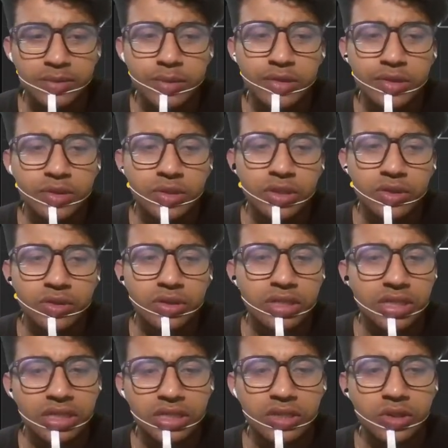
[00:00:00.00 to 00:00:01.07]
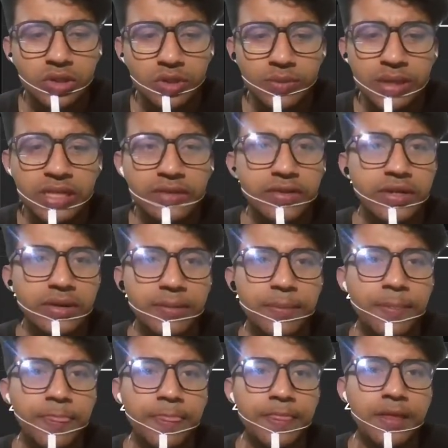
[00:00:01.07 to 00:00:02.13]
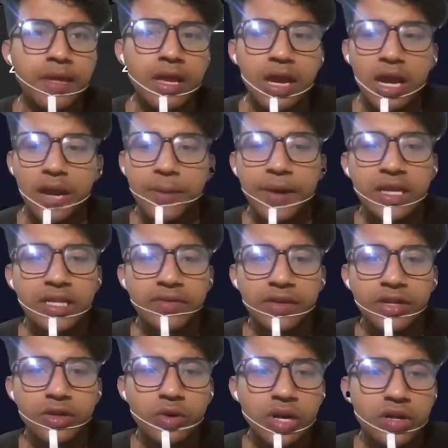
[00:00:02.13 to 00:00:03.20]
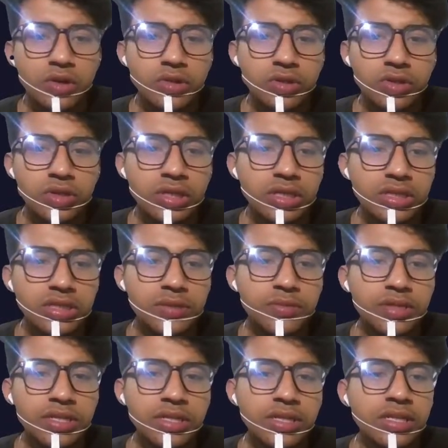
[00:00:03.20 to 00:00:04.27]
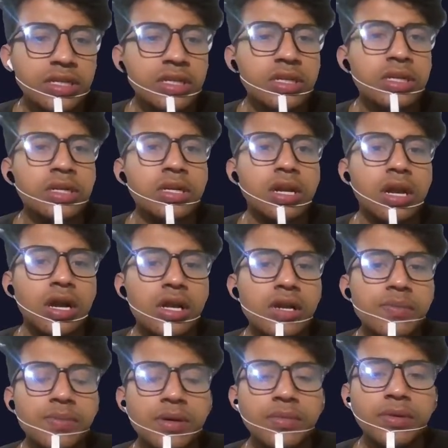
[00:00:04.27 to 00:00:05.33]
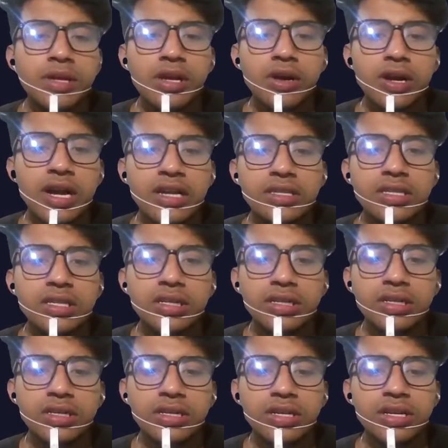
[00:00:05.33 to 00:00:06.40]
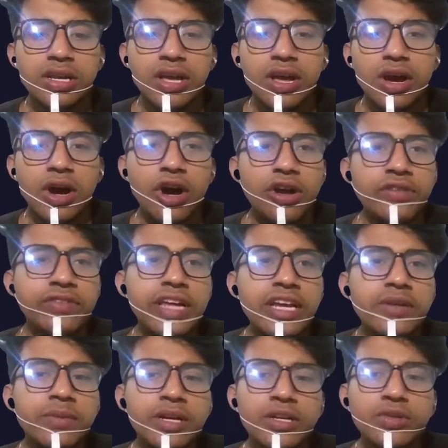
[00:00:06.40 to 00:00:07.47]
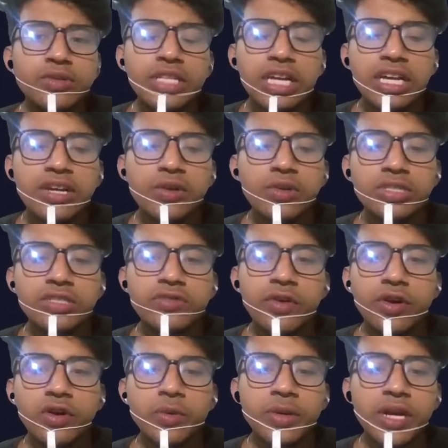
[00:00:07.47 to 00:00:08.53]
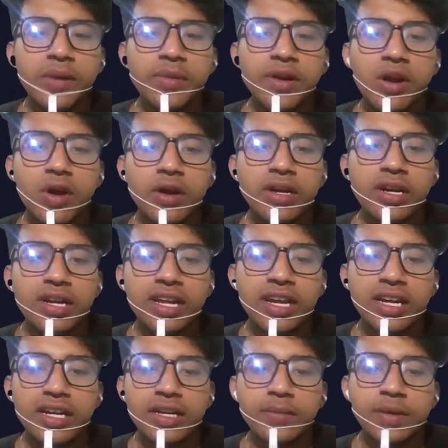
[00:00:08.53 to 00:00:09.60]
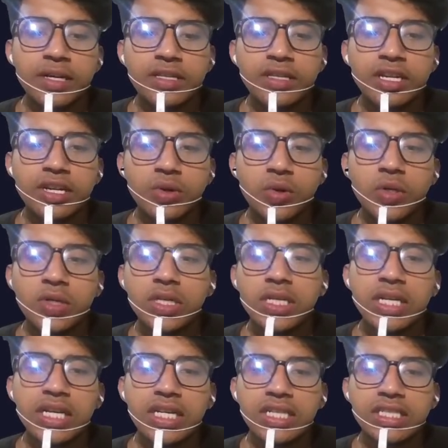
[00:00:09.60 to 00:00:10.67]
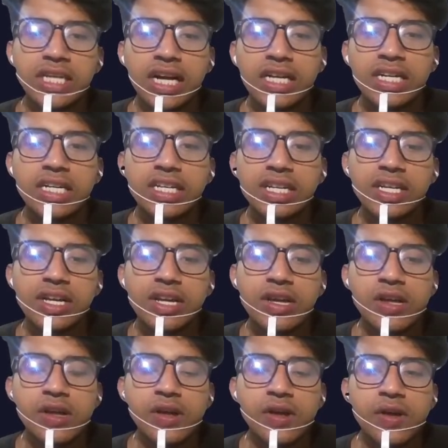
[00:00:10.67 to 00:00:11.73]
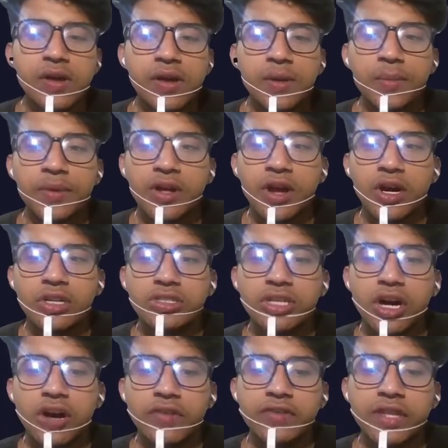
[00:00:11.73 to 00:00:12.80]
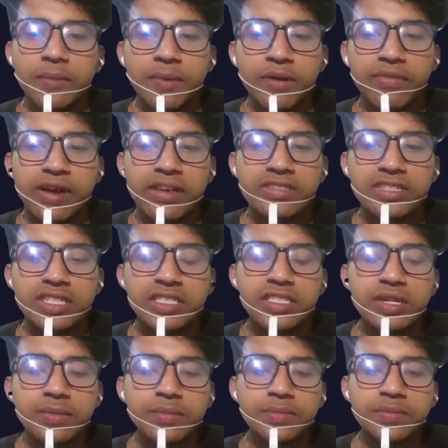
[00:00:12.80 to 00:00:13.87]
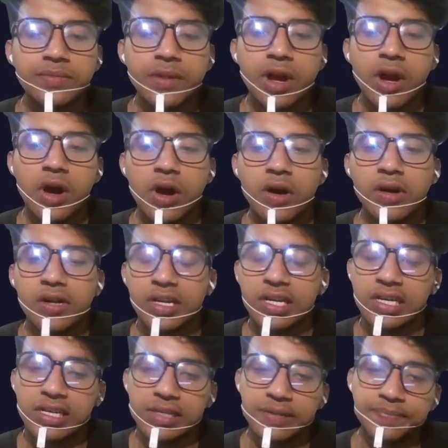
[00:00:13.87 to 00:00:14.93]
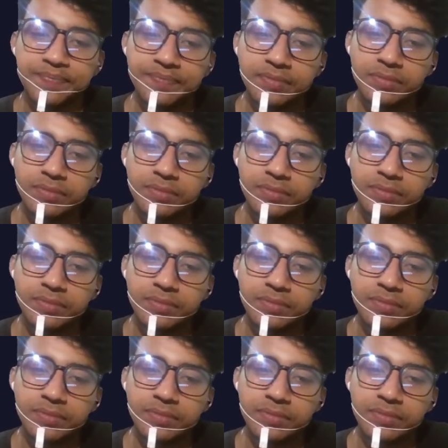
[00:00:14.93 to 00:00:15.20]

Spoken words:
I'm just doing good in YouTube, by the way. And by the way, you are also doing something, learn in public or anything. Or is anybody who's here who just want to become a content creator but they don't started because of the perfectionism or